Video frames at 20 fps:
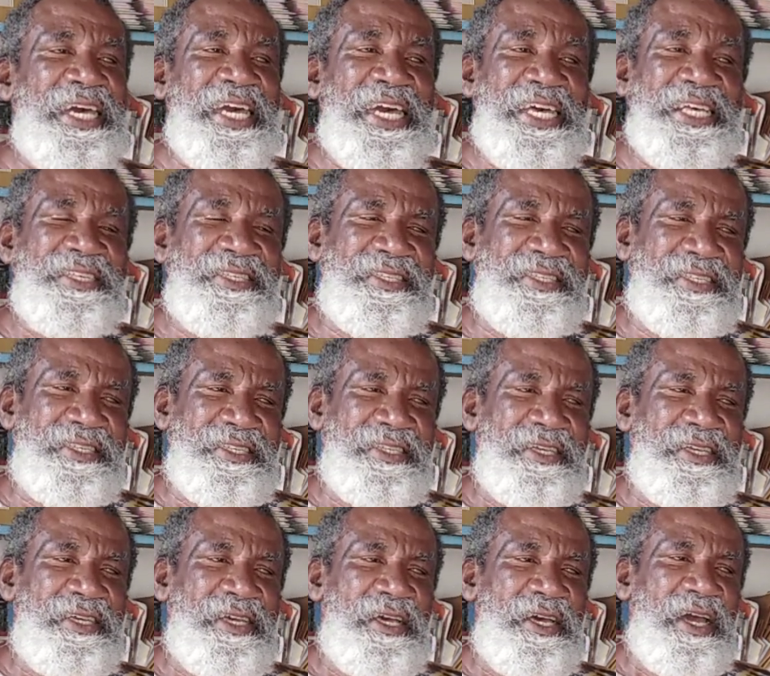is
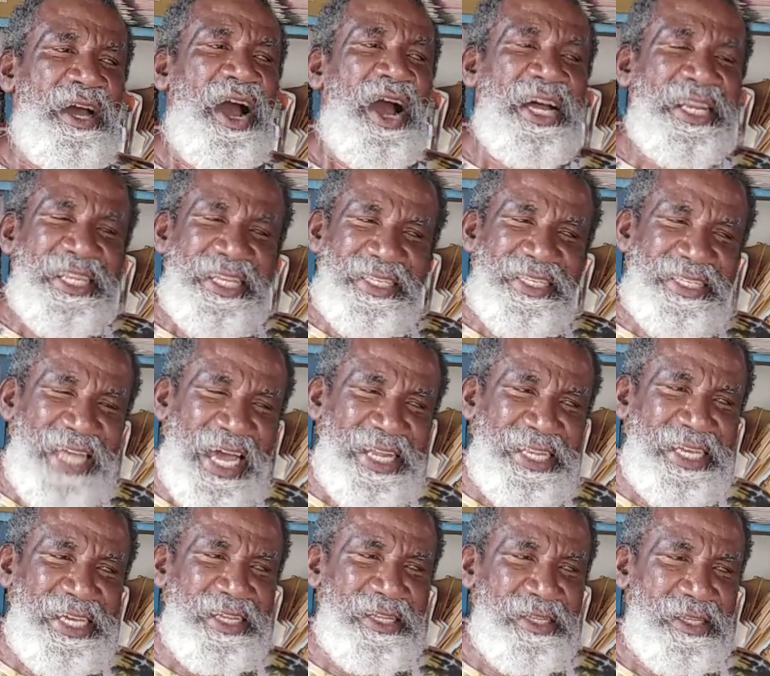
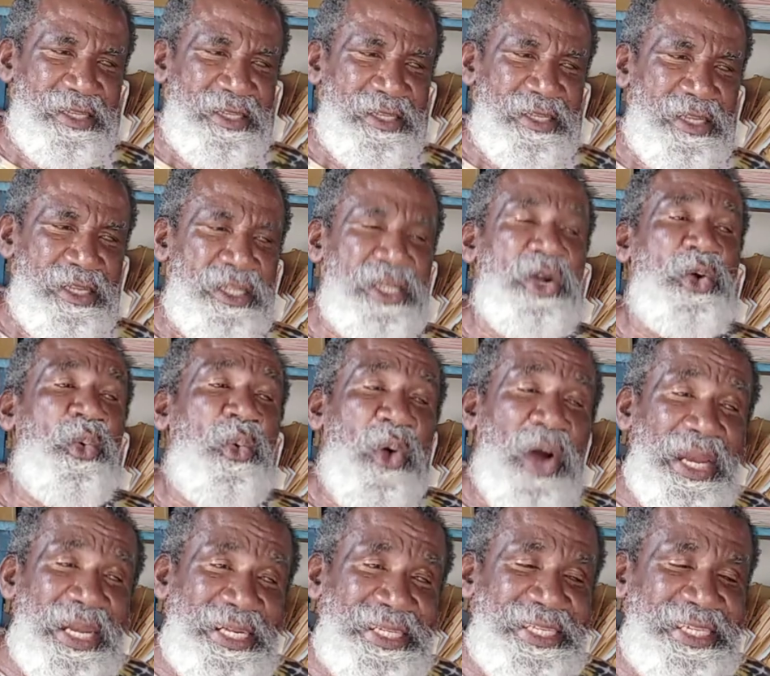understanding the
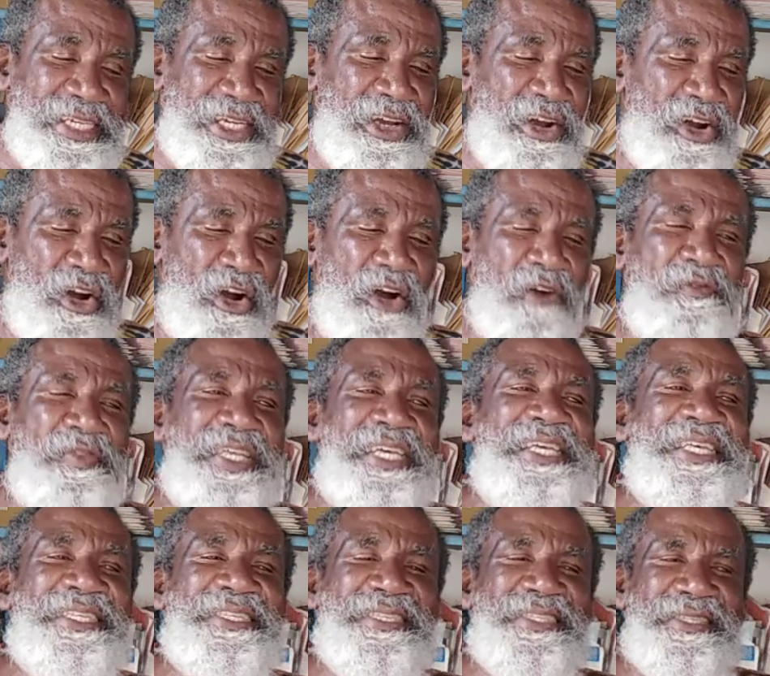quality of
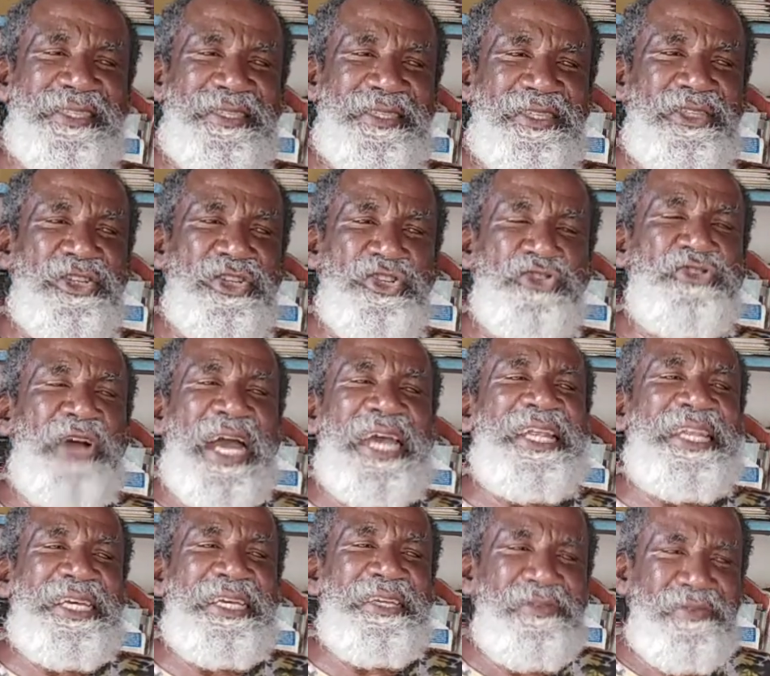these dry
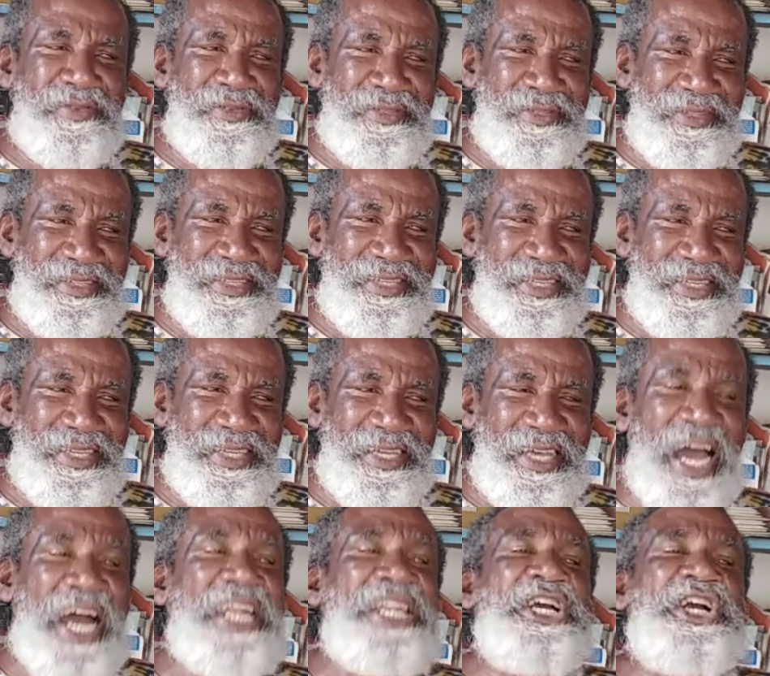leaves
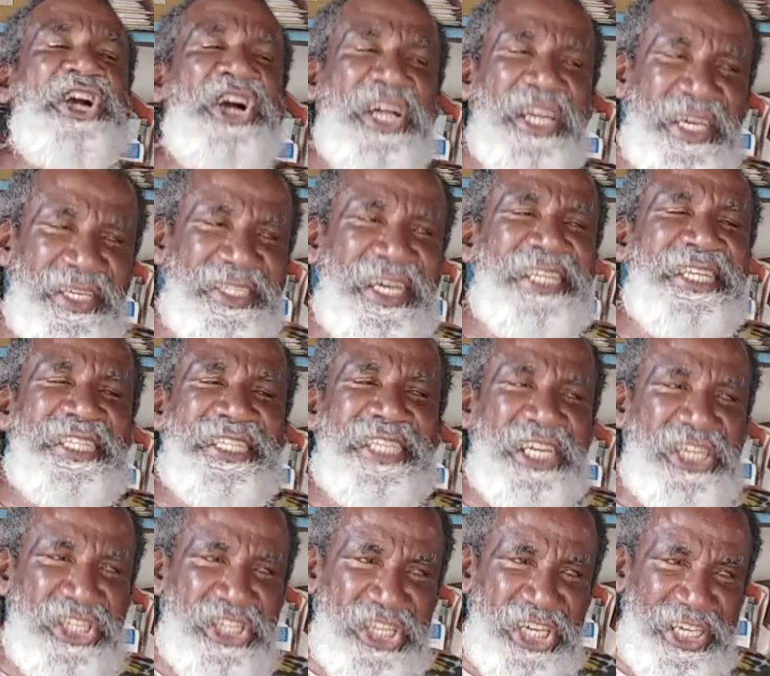and the colors and the
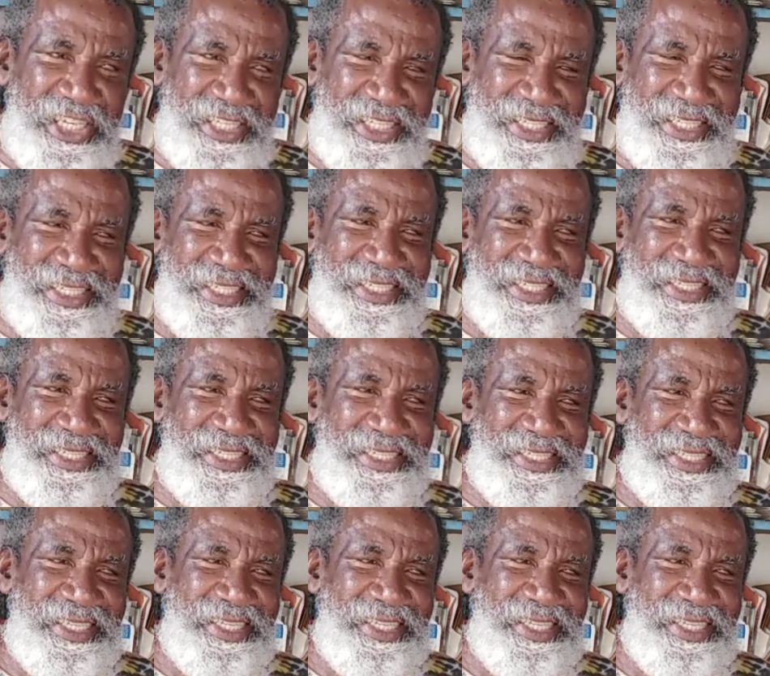textures